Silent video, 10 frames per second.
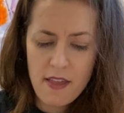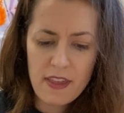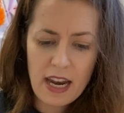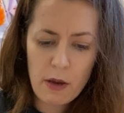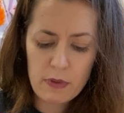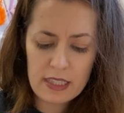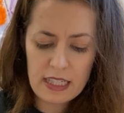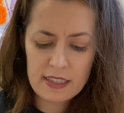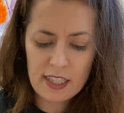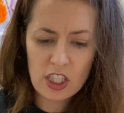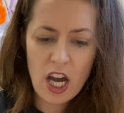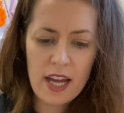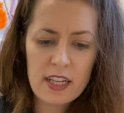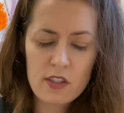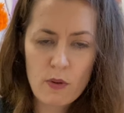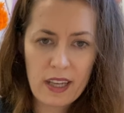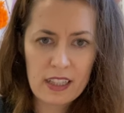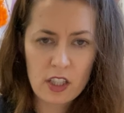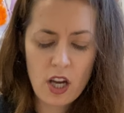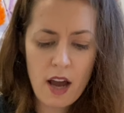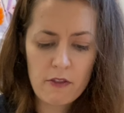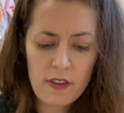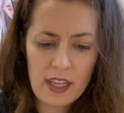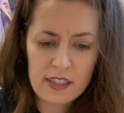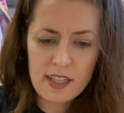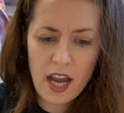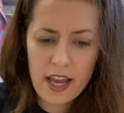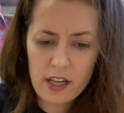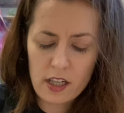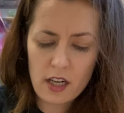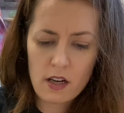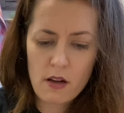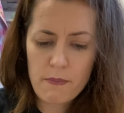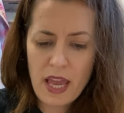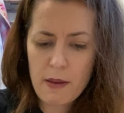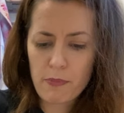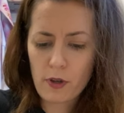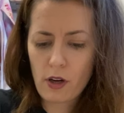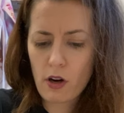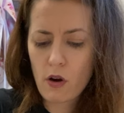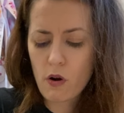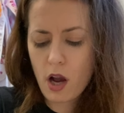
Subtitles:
that I would need to cut it so I could cover the entire paper